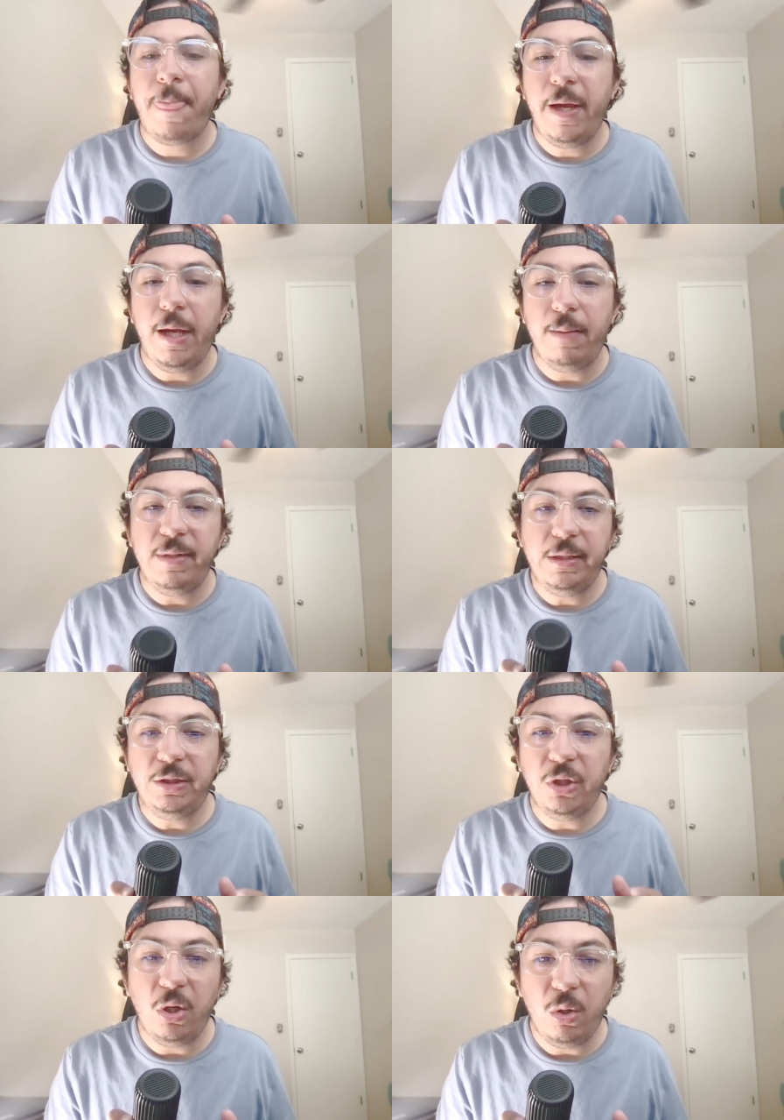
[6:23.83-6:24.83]
Um, he
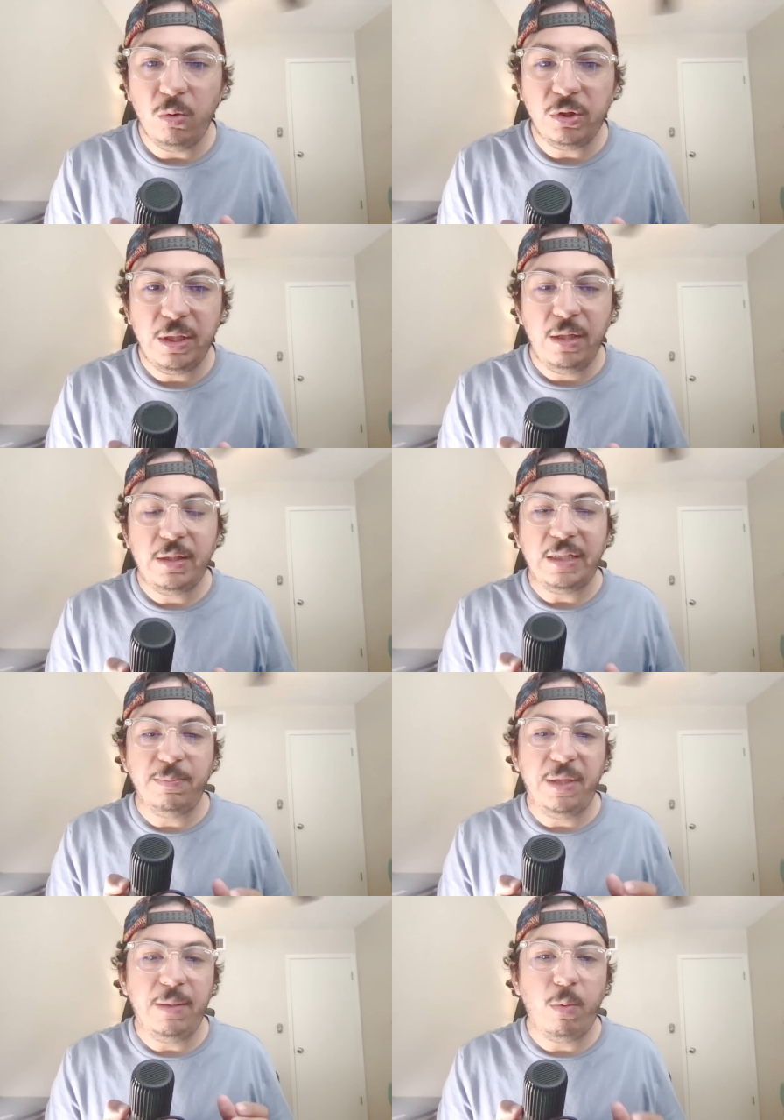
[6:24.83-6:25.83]
shows has
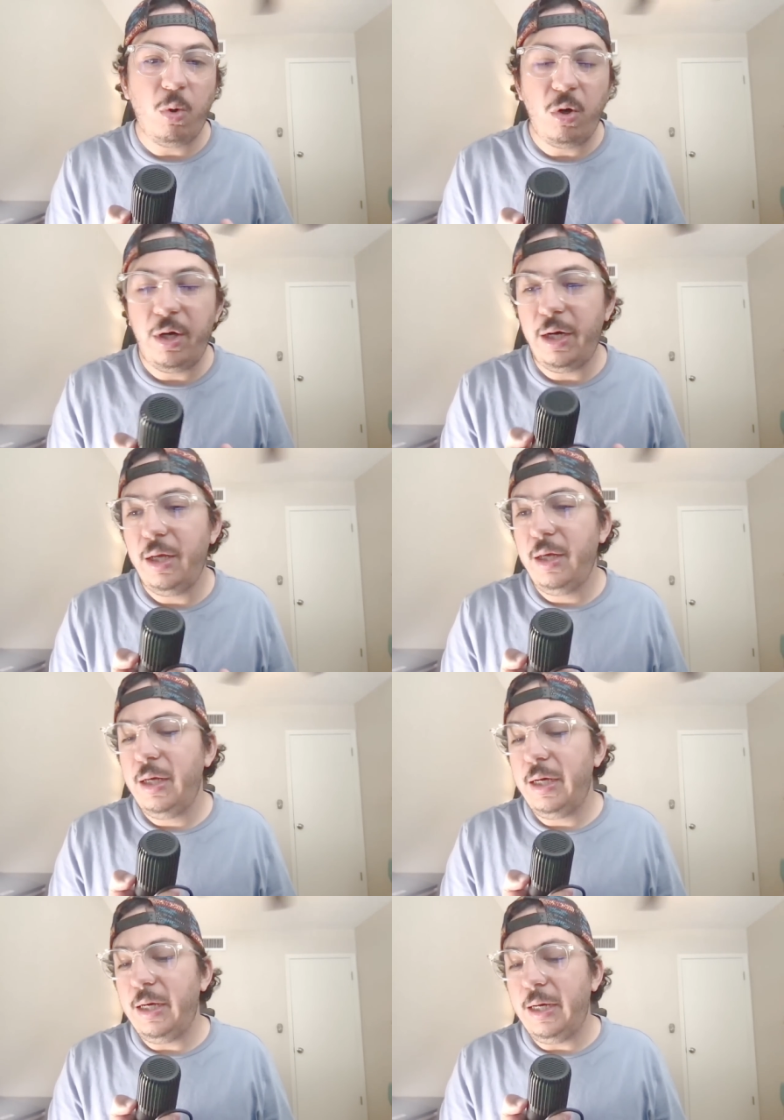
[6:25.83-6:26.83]
been born
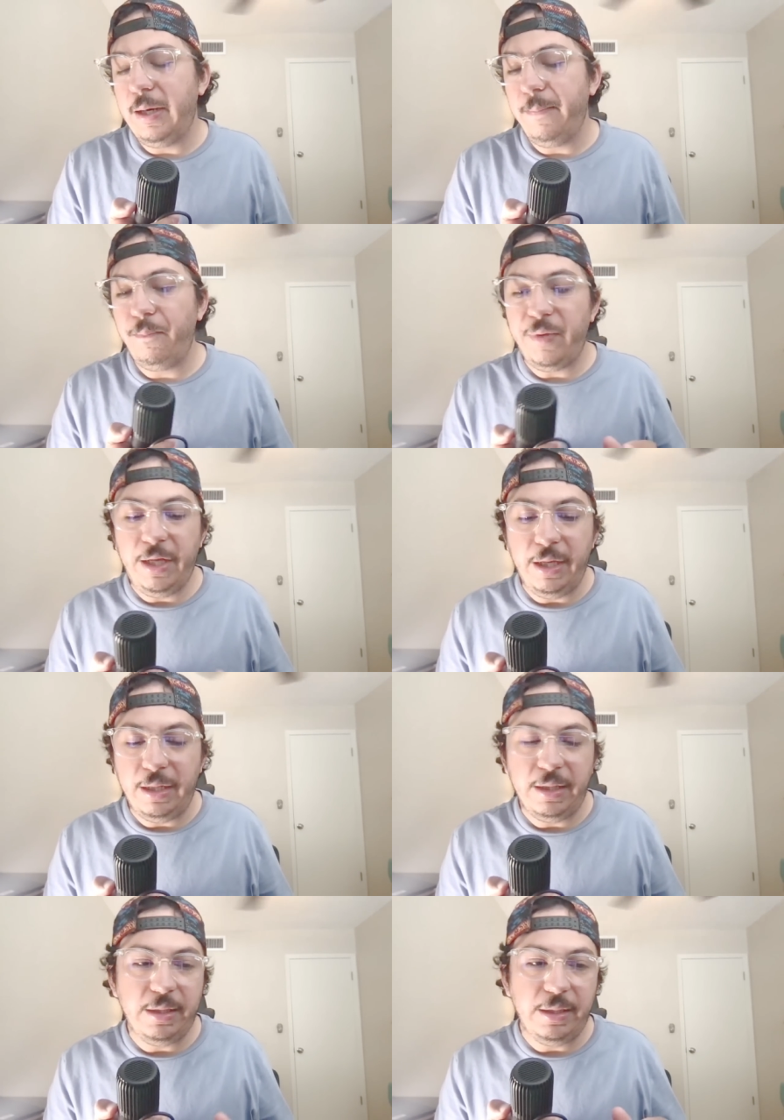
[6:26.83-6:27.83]
um,
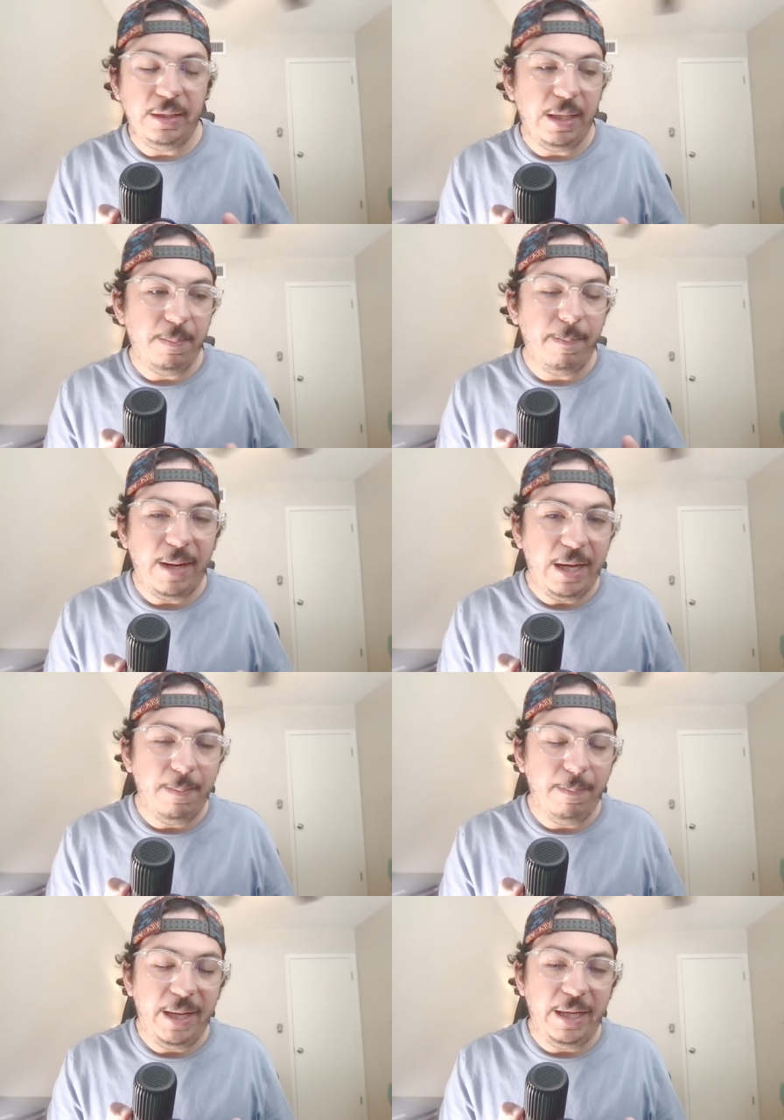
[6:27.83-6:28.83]
in the uh,
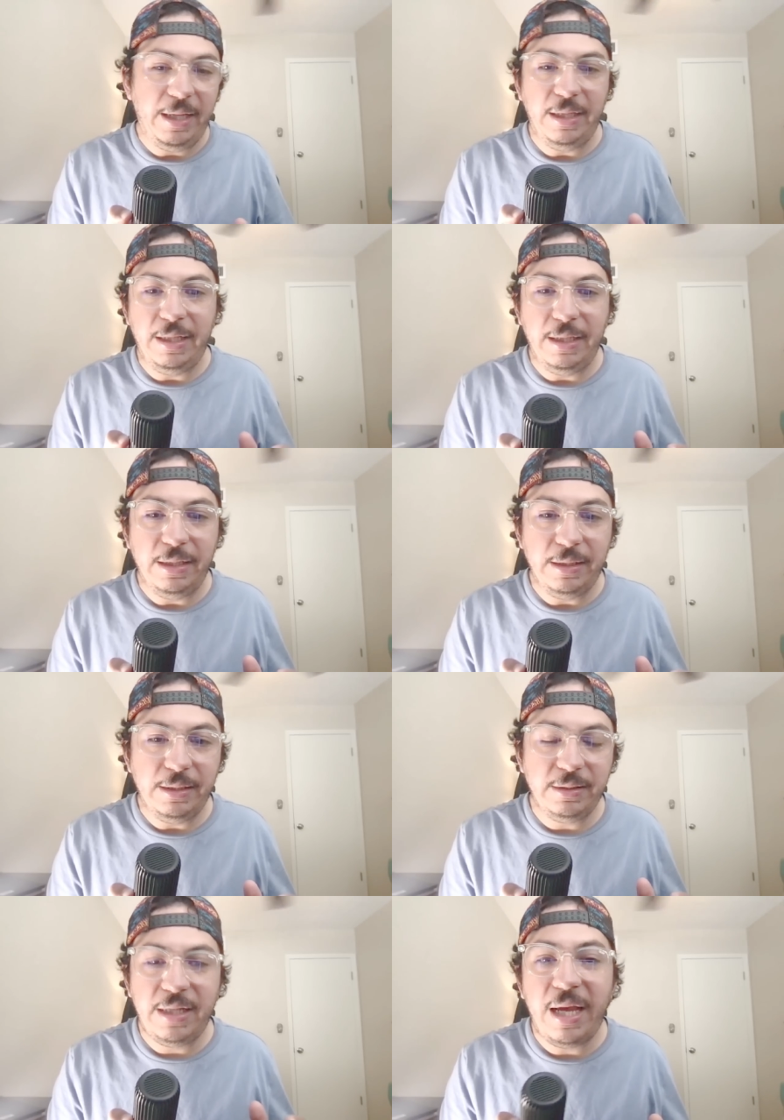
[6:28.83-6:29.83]
May
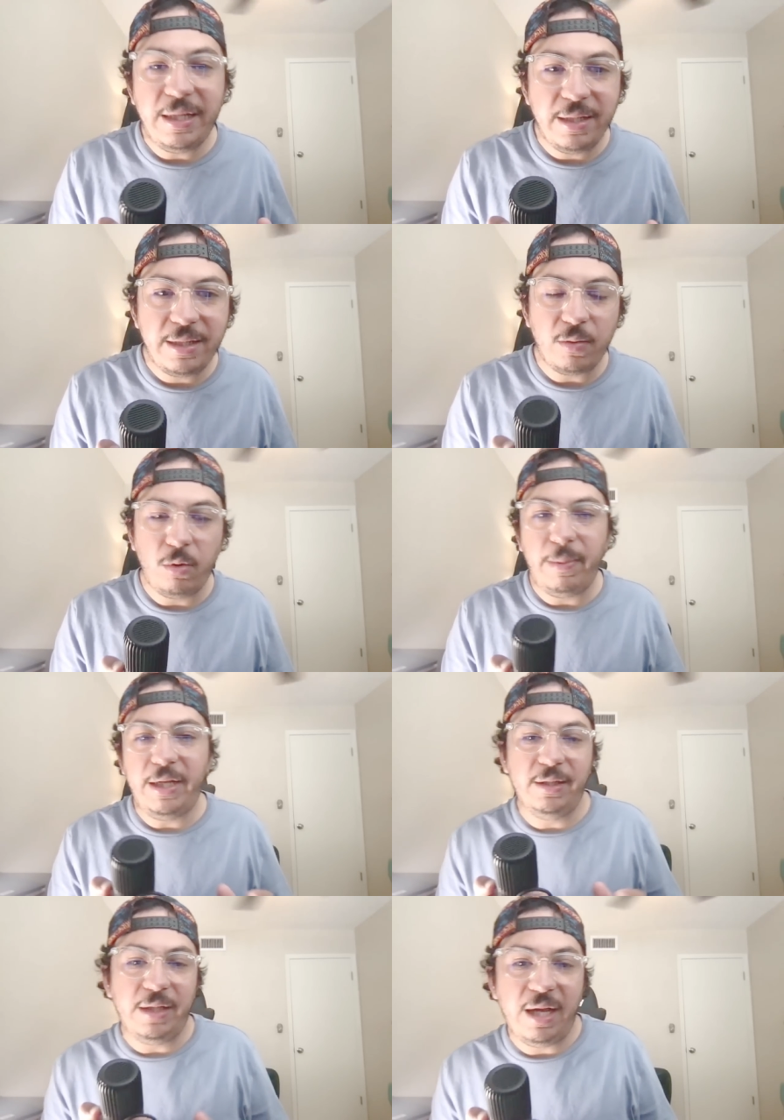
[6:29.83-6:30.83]
uh, tenth or
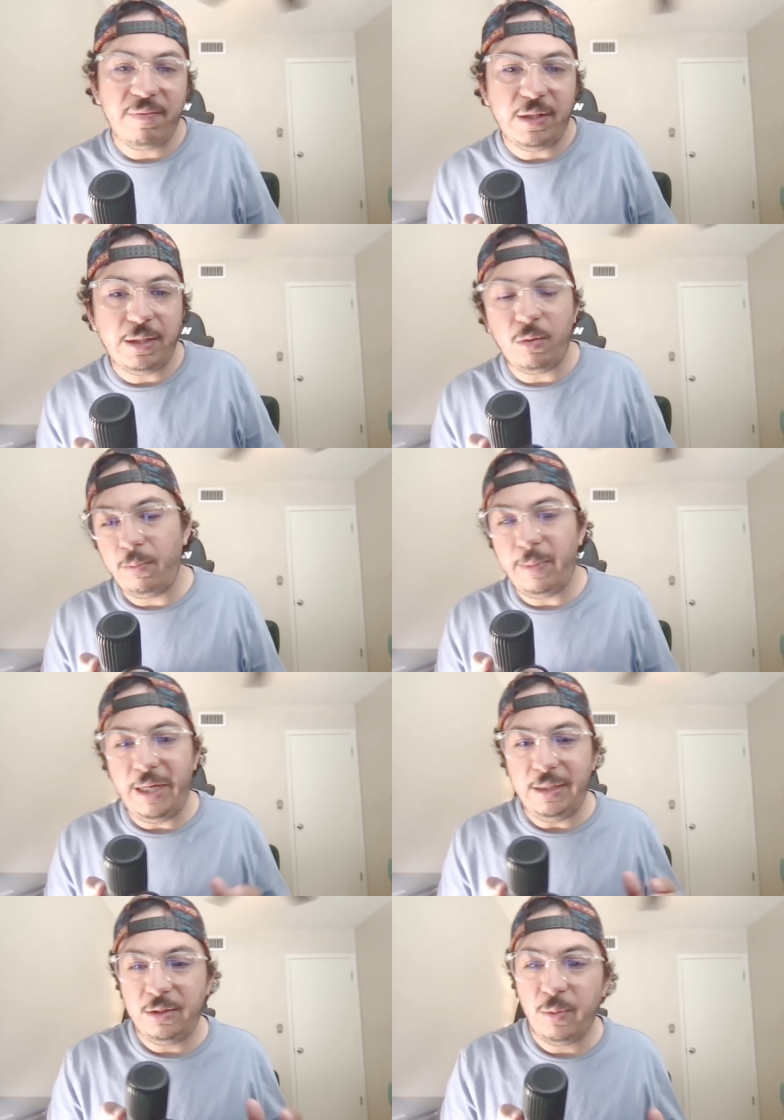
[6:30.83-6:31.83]
May eleventh or
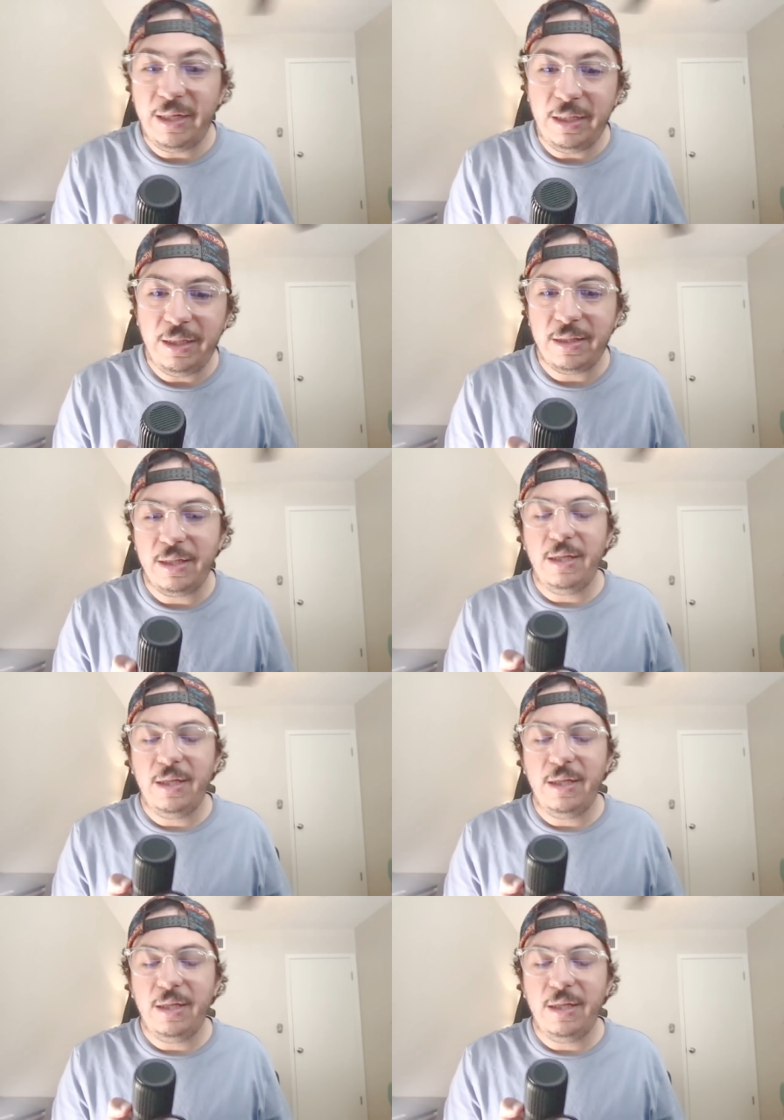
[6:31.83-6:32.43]
May twentieth.